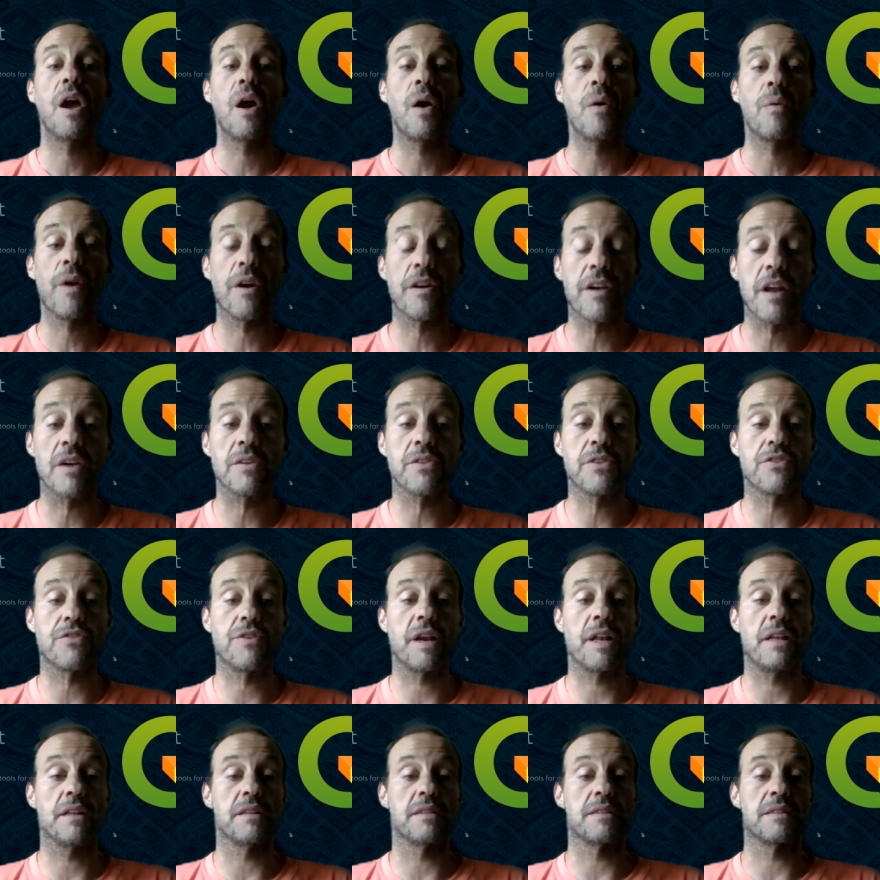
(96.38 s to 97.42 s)
We're now
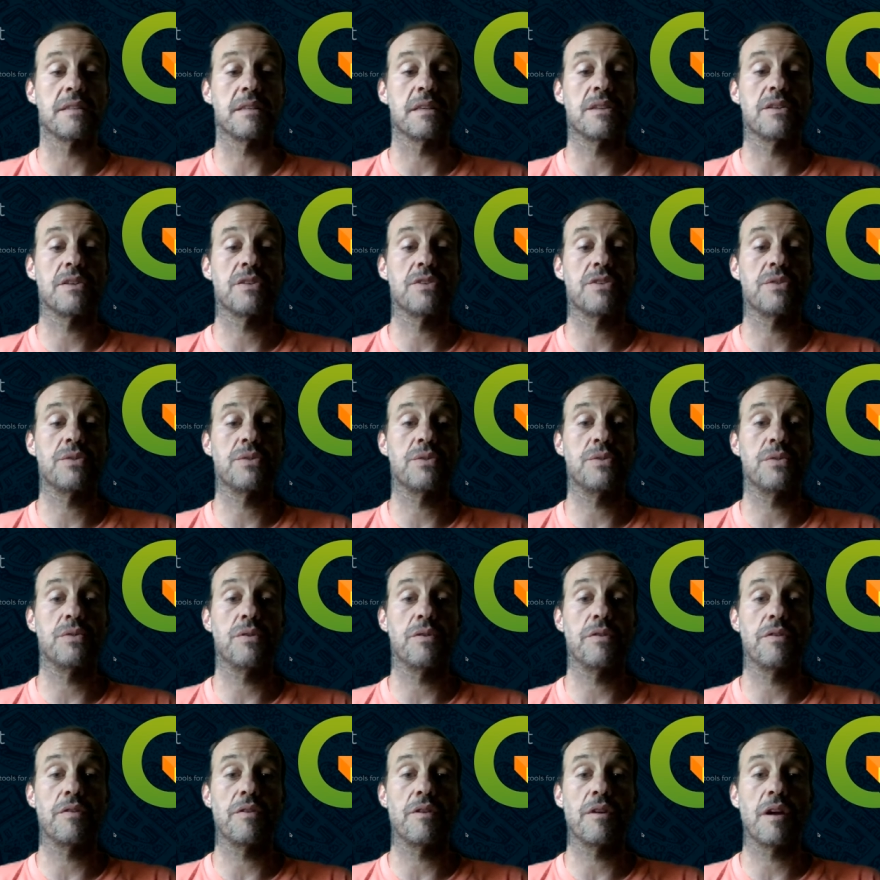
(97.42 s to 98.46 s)
thrilled to
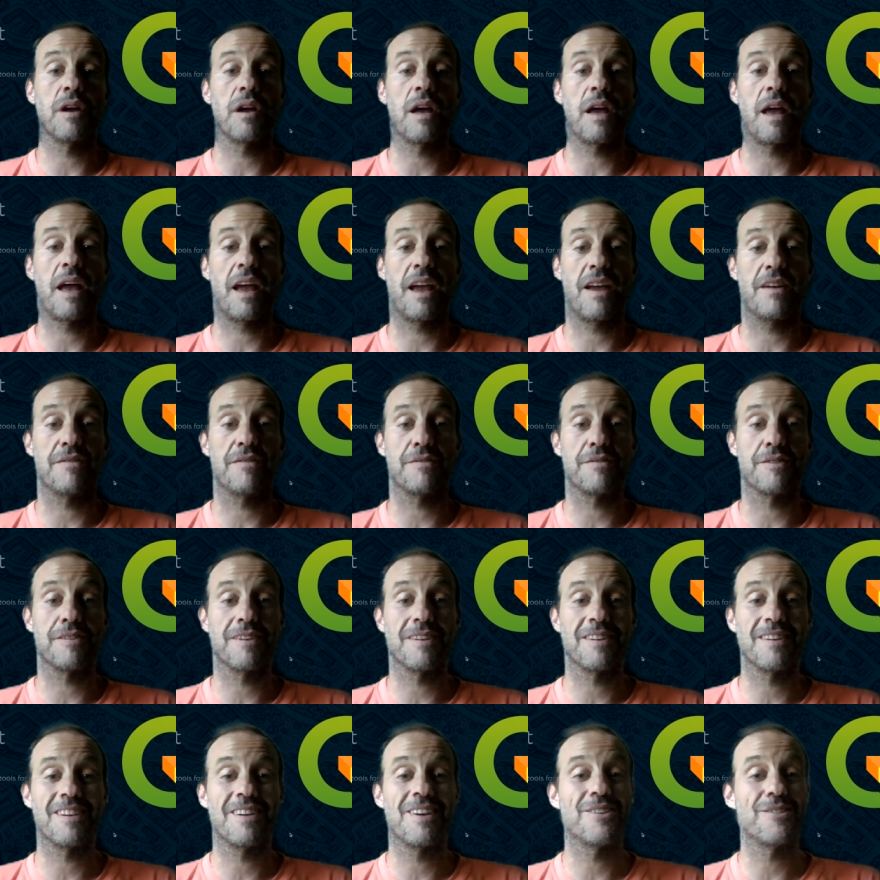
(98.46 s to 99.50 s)
have
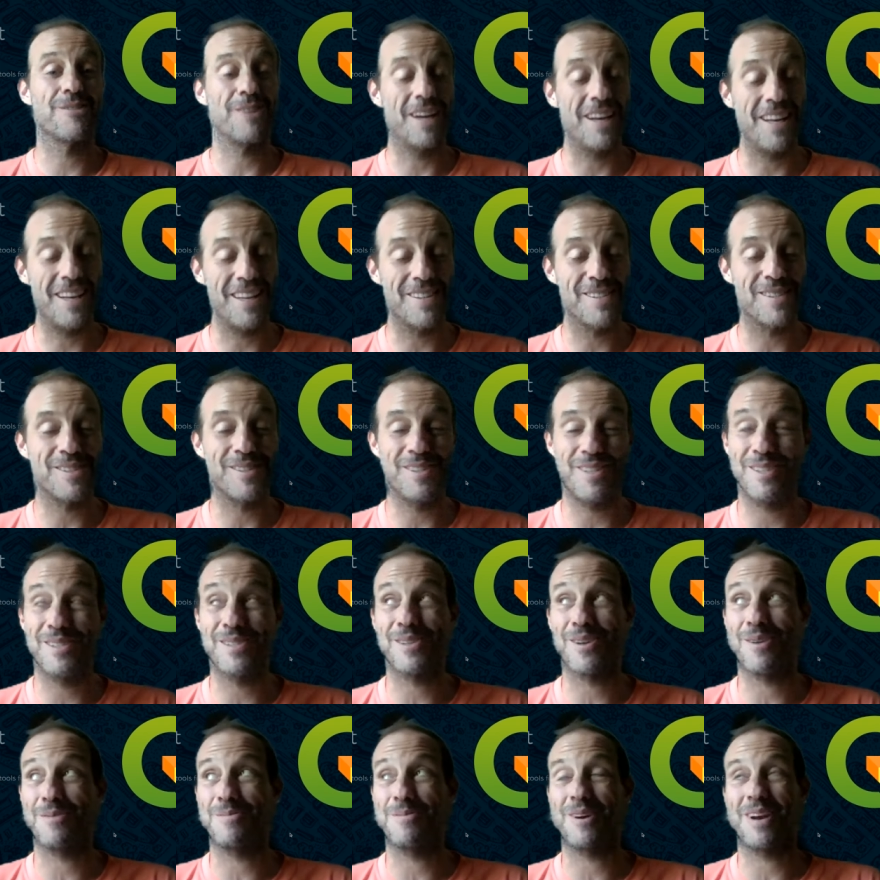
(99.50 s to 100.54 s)
released this
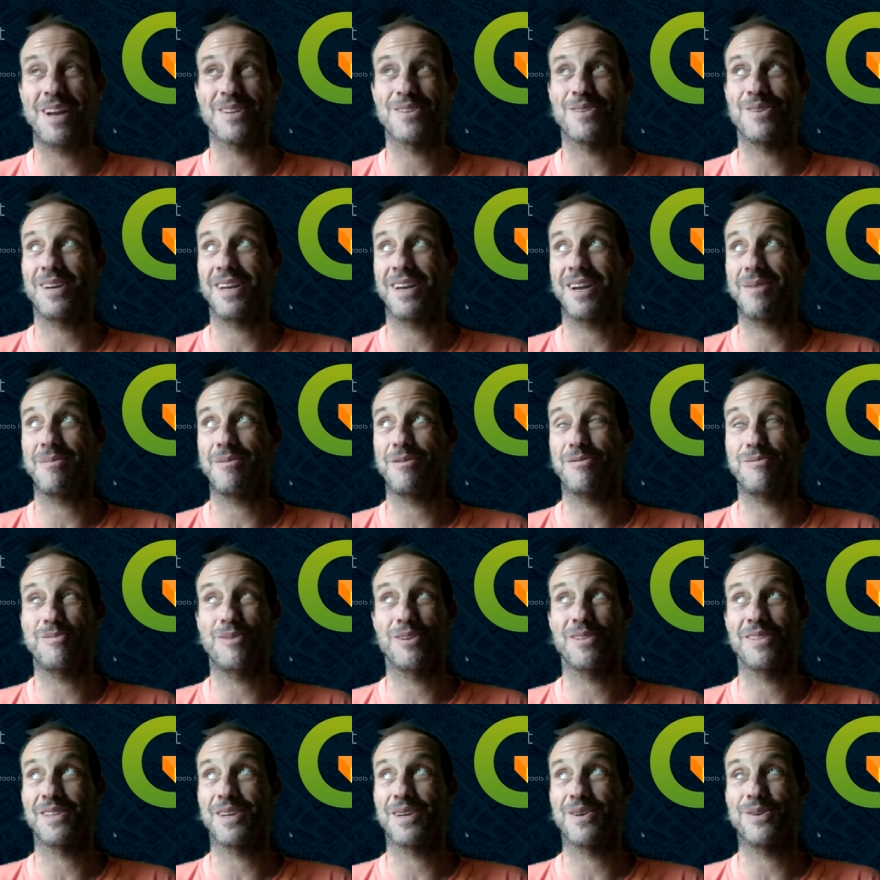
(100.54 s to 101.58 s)
summer, actually, a couple of
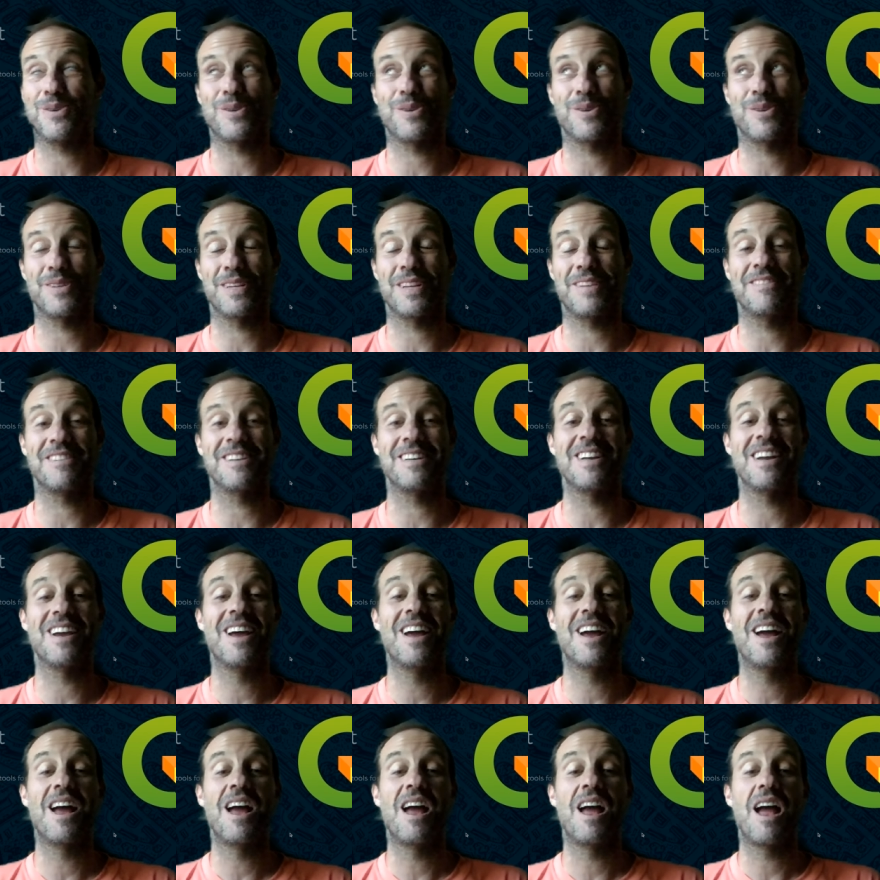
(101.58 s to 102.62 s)
months ago, not even,
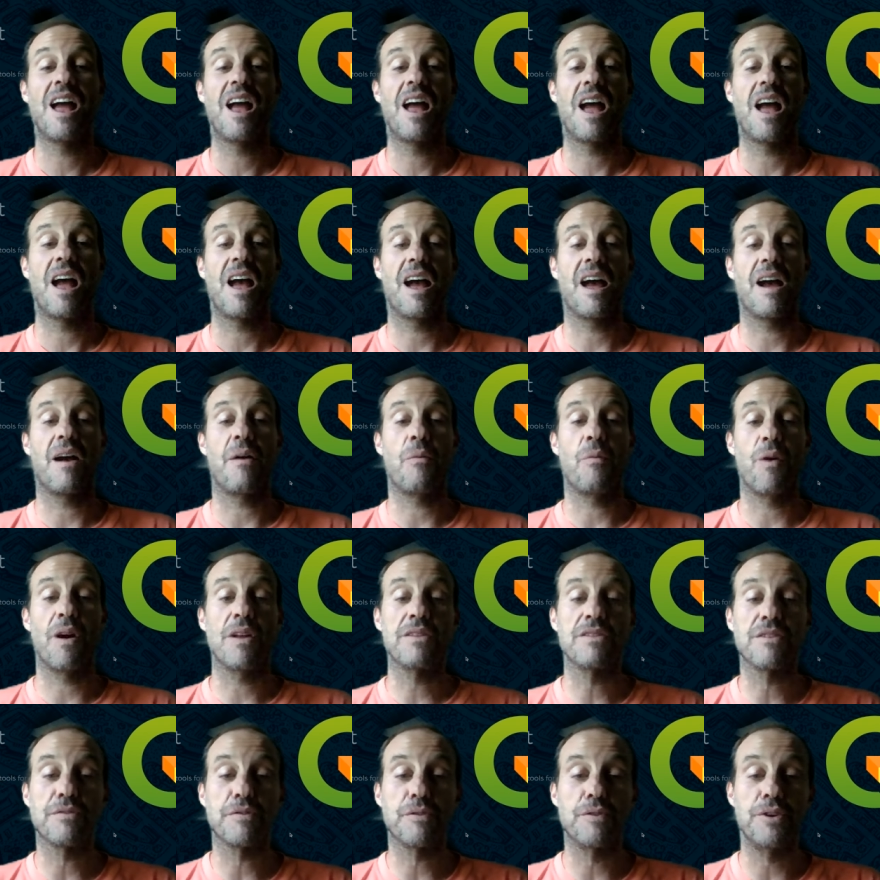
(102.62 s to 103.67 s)
a
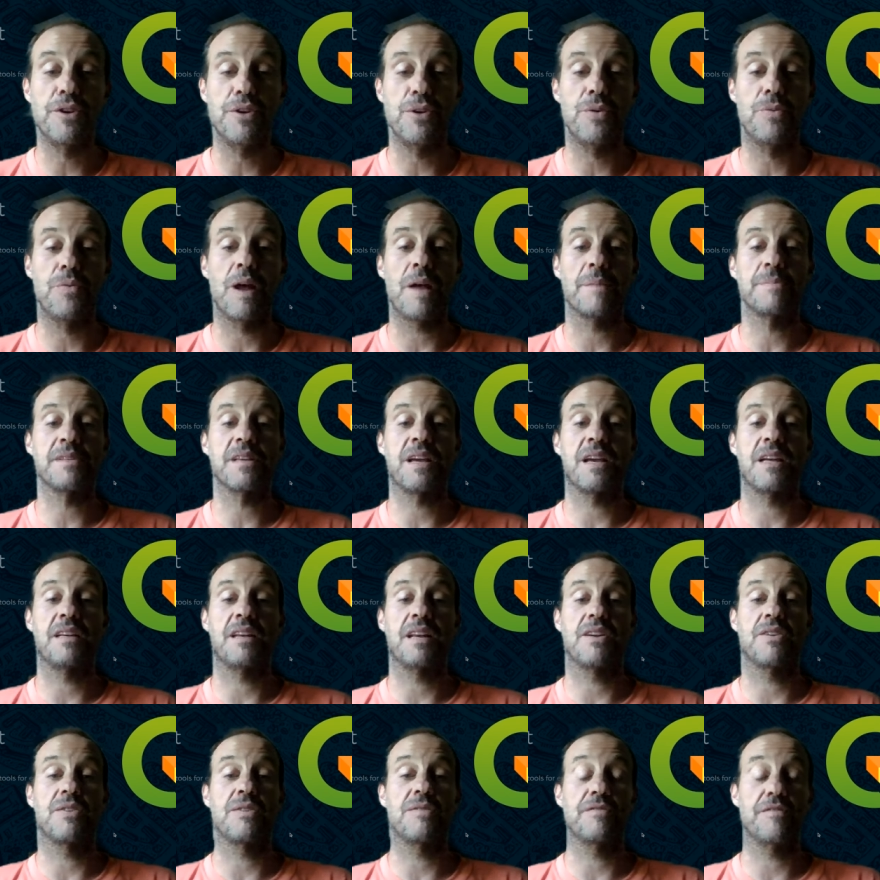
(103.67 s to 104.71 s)
wonderful new website
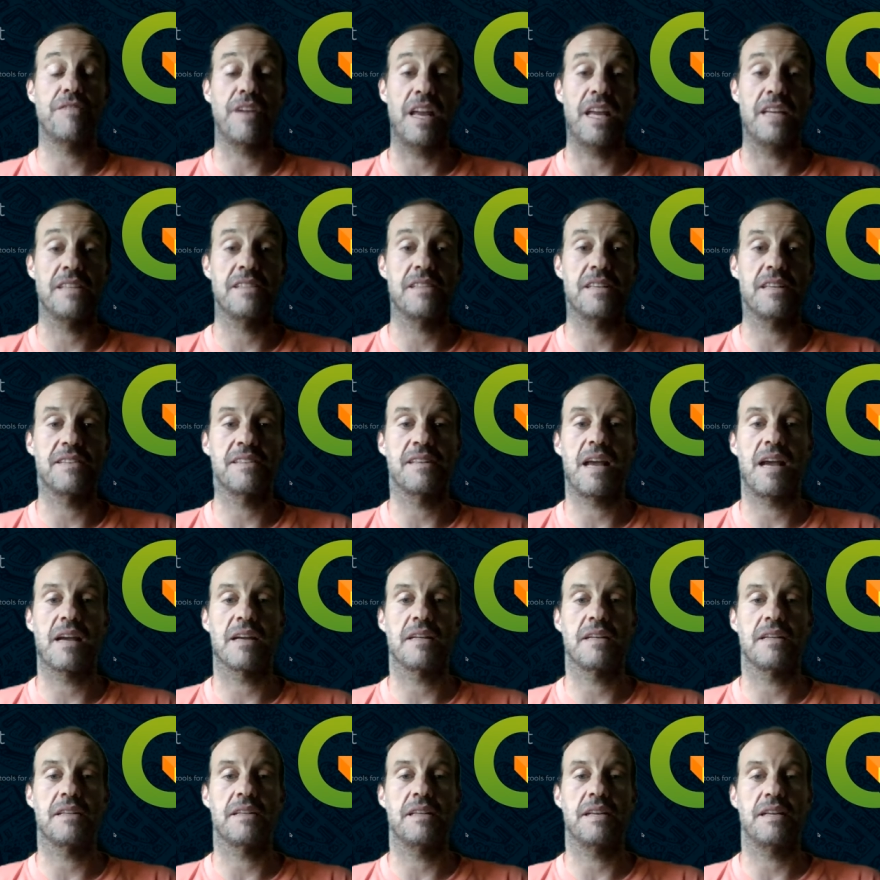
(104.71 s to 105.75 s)
that conveys
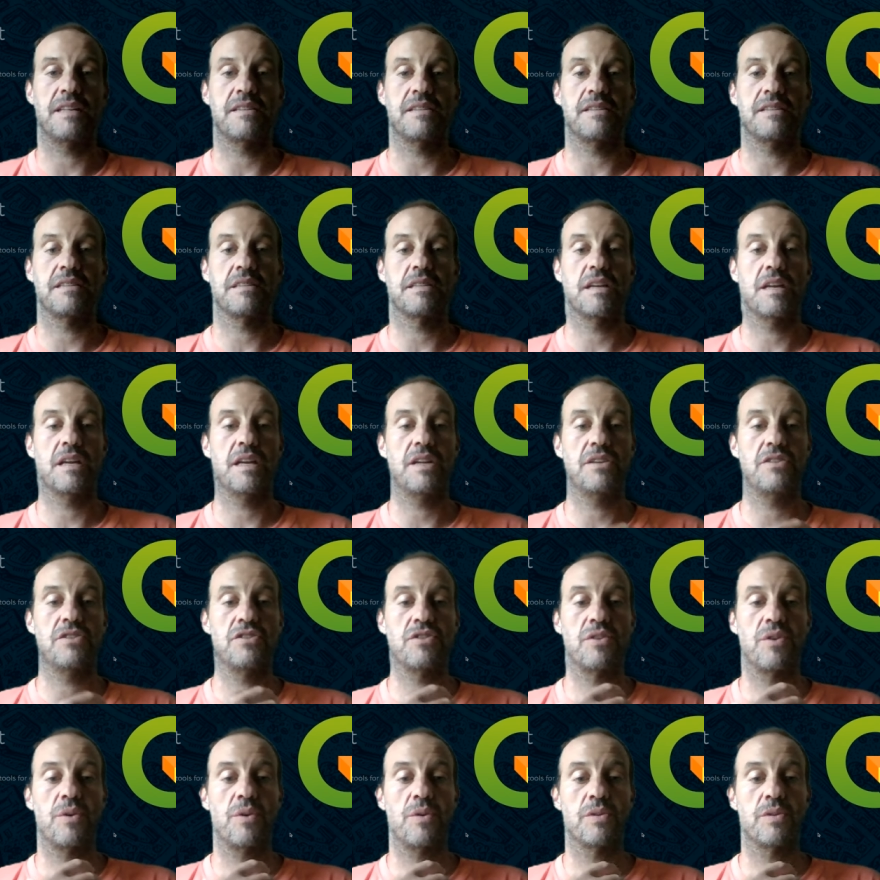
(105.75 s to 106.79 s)
exactly this. It
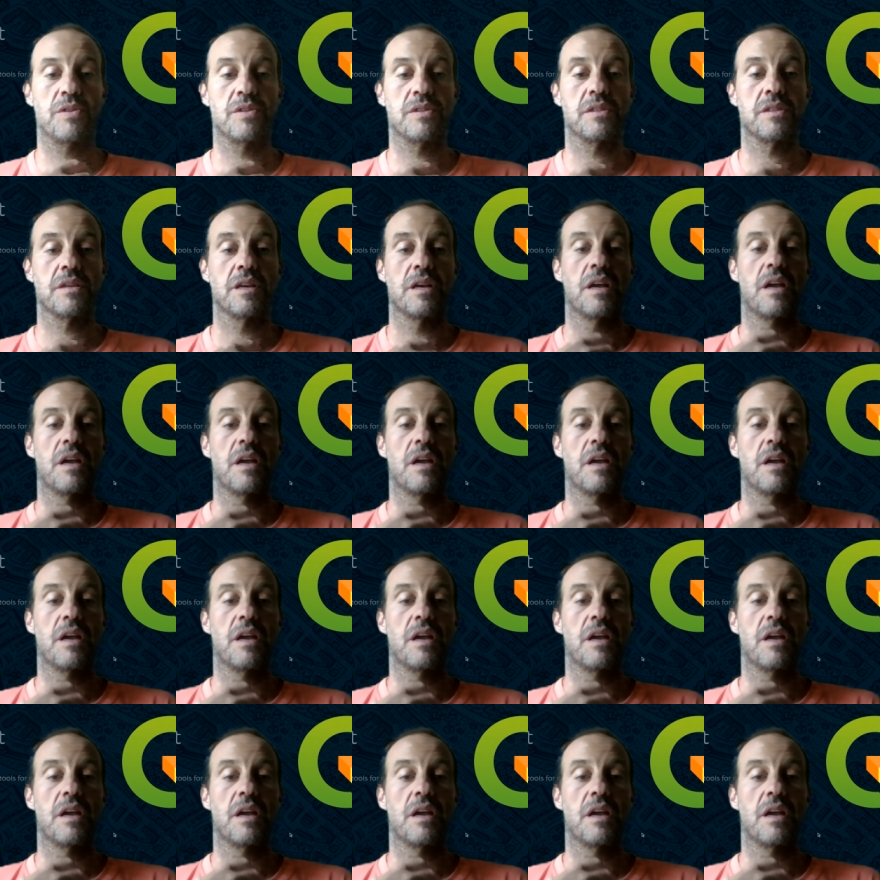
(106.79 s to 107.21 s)
shows